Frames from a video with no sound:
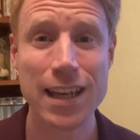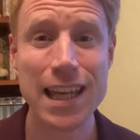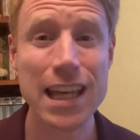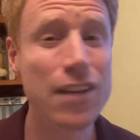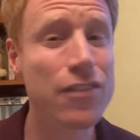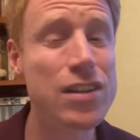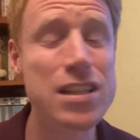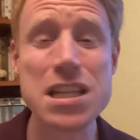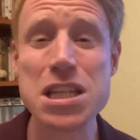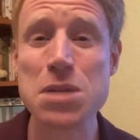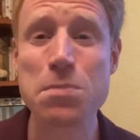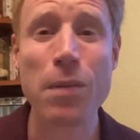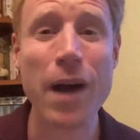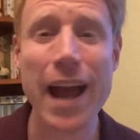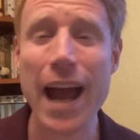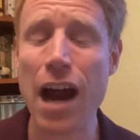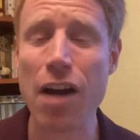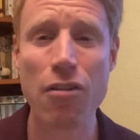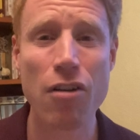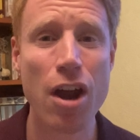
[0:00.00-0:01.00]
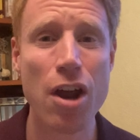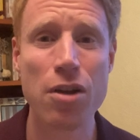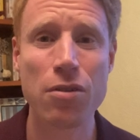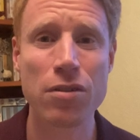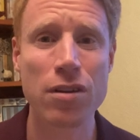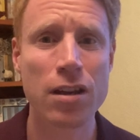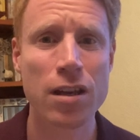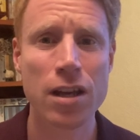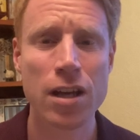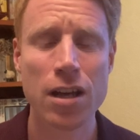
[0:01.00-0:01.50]
even despite our
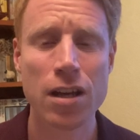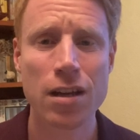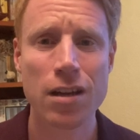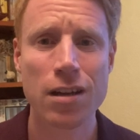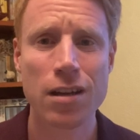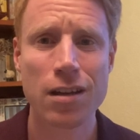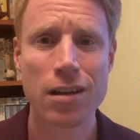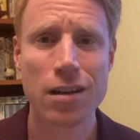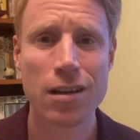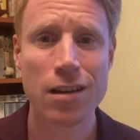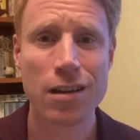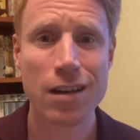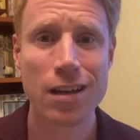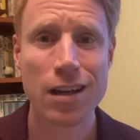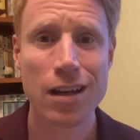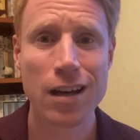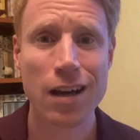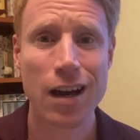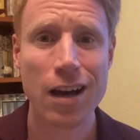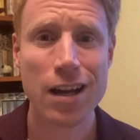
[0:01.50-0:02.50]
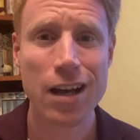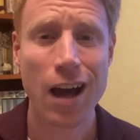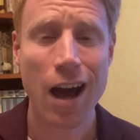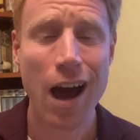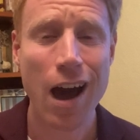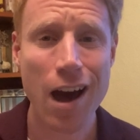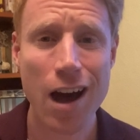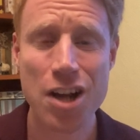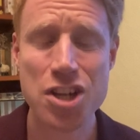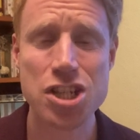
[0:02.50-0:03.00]
own
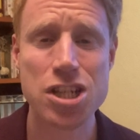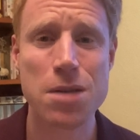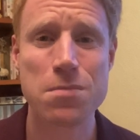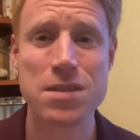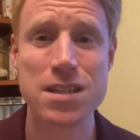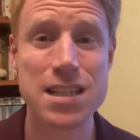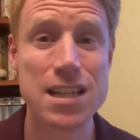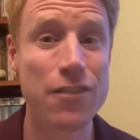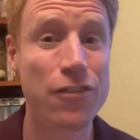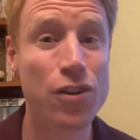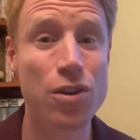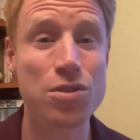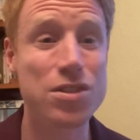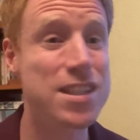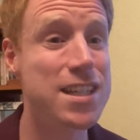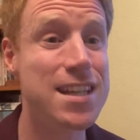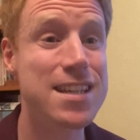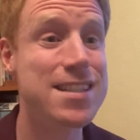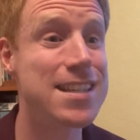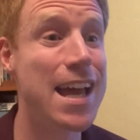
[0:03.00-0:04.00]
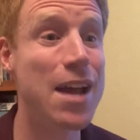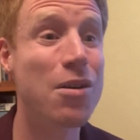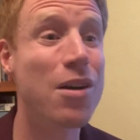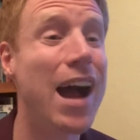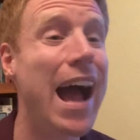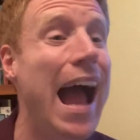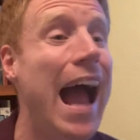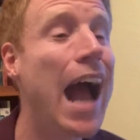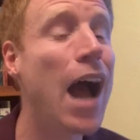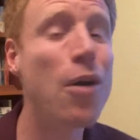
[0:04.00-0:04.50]
hardships and difficulty, and say,
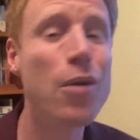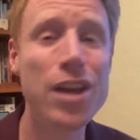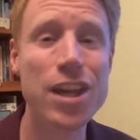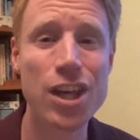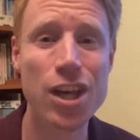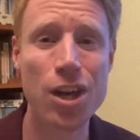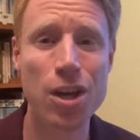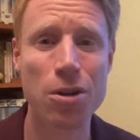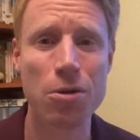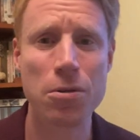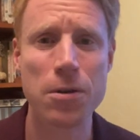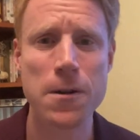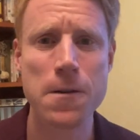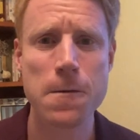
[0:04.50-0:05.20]
How are you?